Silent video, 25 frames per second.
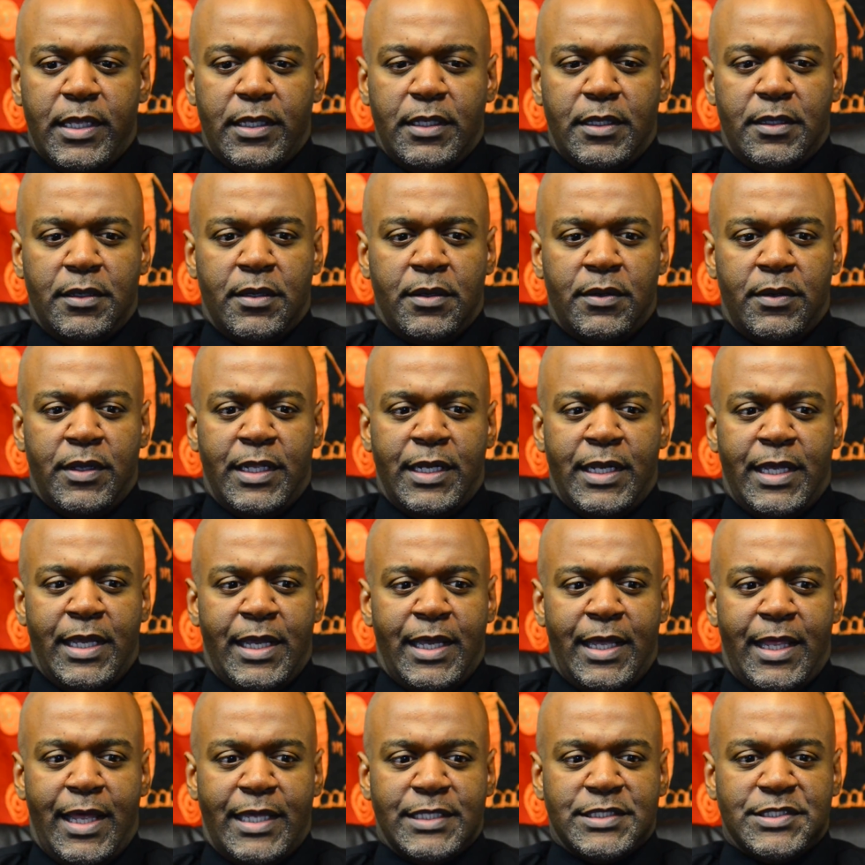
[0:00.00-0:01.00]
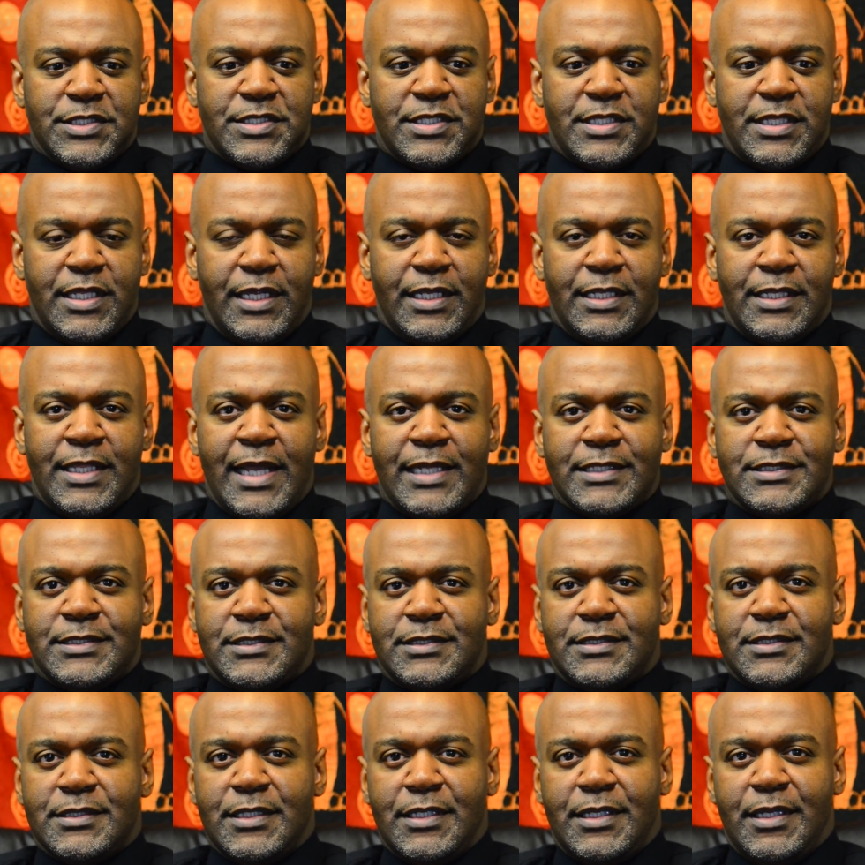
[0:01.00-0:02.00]
You know, and I just think
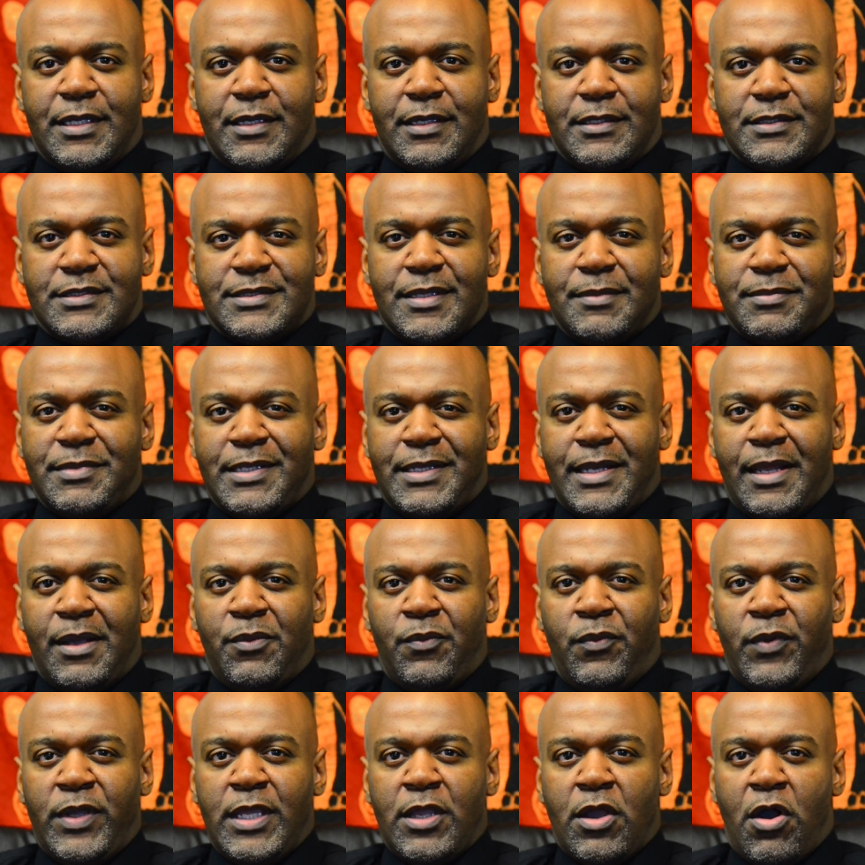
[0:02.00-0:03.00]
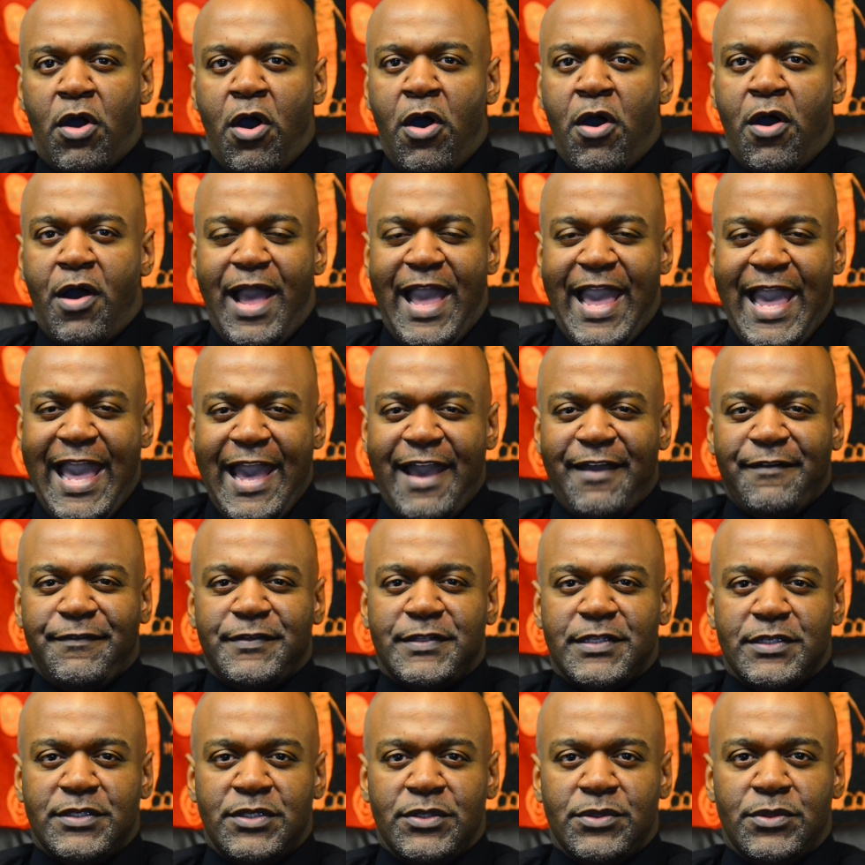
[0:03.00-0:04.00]
that's something that we all
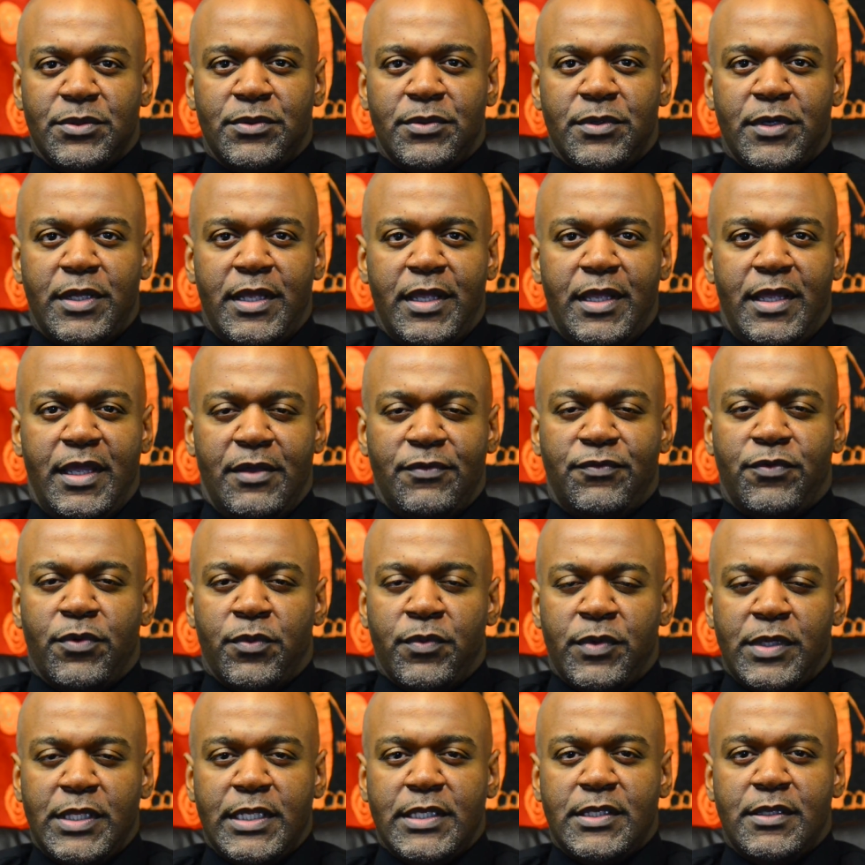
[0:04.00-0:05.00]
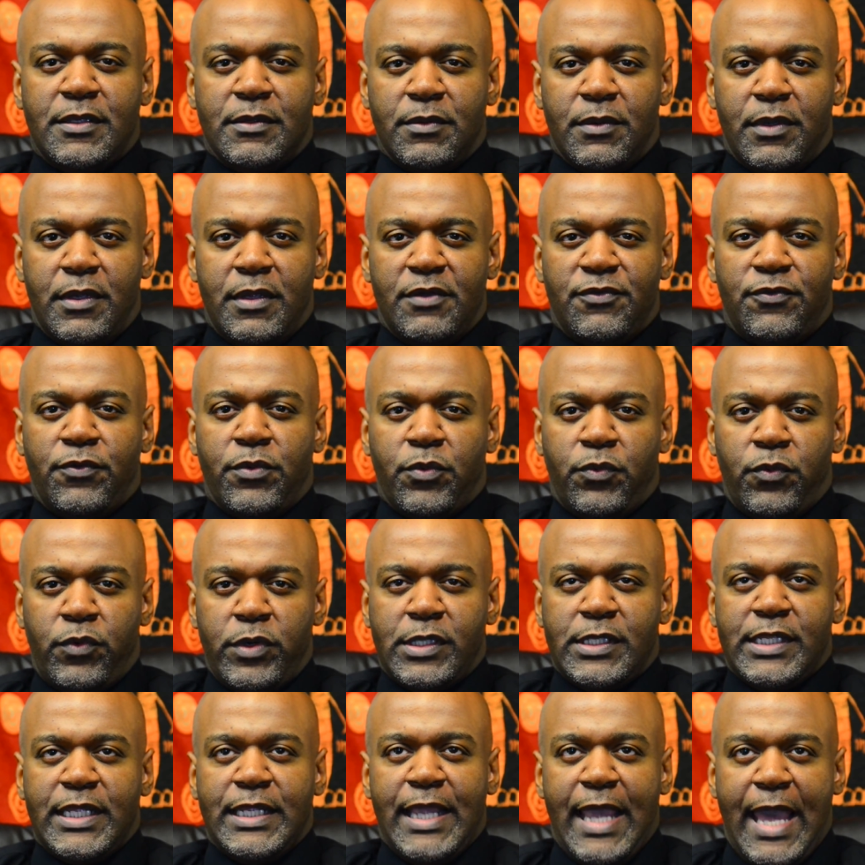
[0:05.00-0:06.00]
have to do if we're
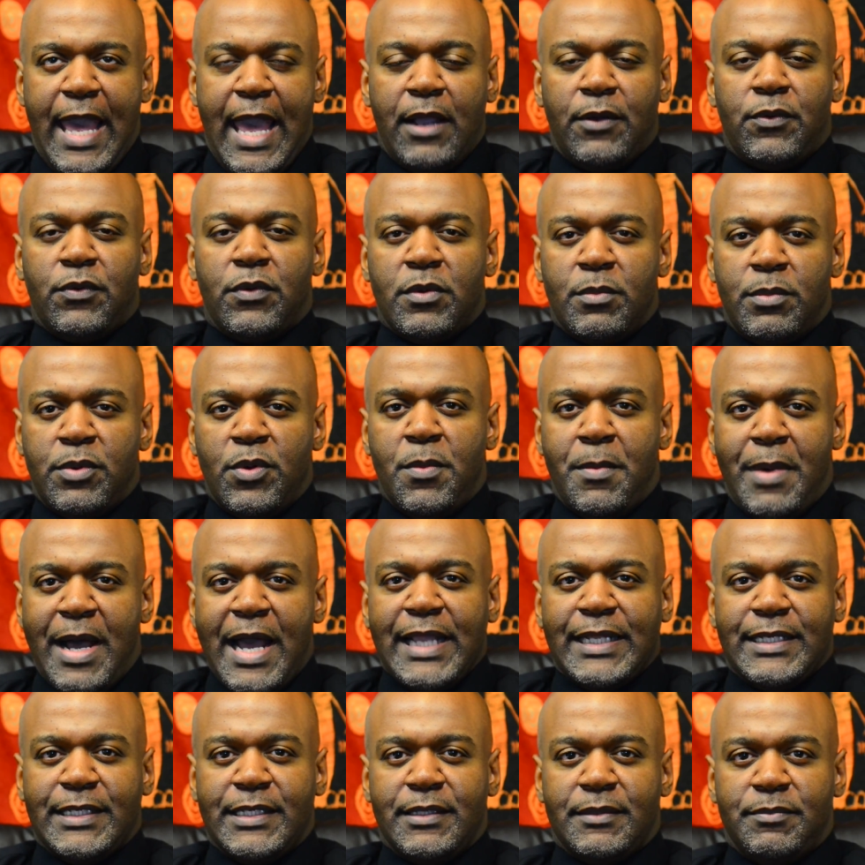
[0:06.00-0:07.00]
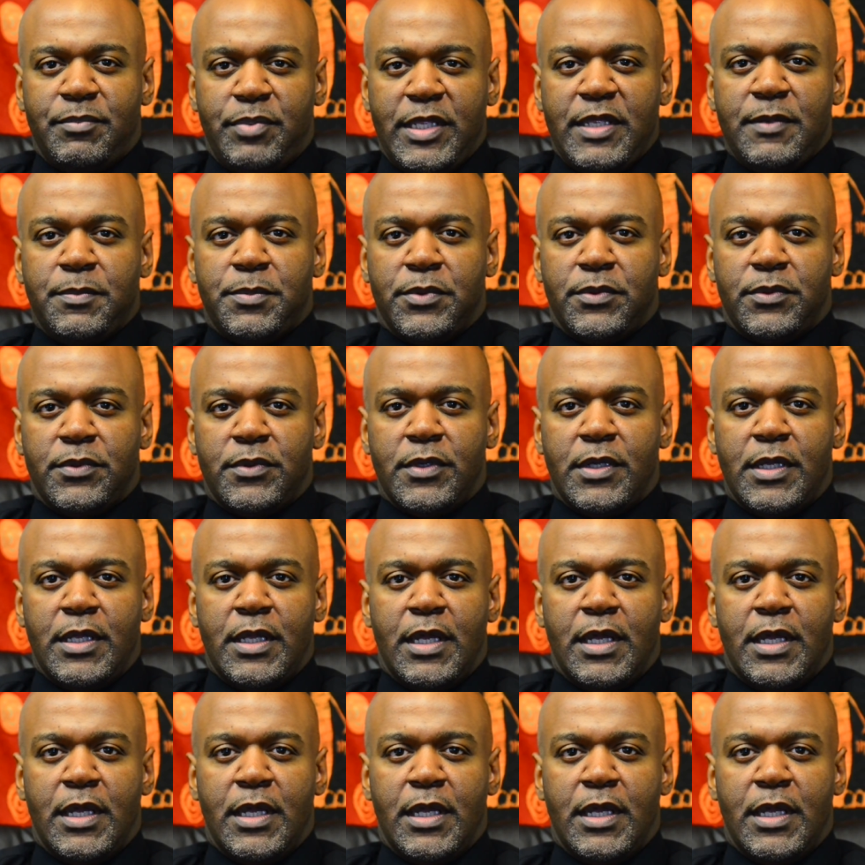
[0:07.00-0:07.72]
really equitable-minded people.